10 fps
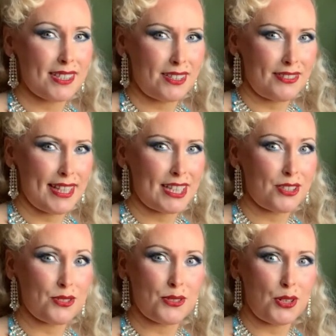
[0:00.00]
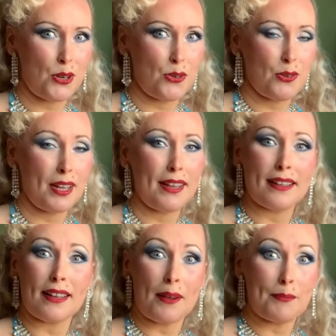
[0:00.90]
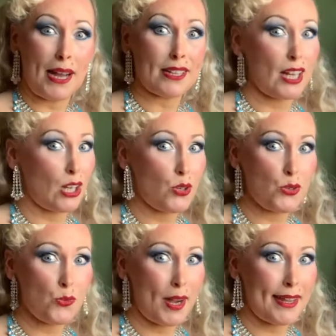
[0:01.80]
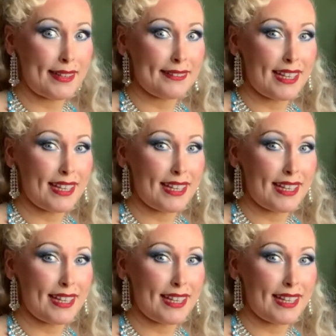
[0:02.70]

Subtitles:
So they do go back a long way.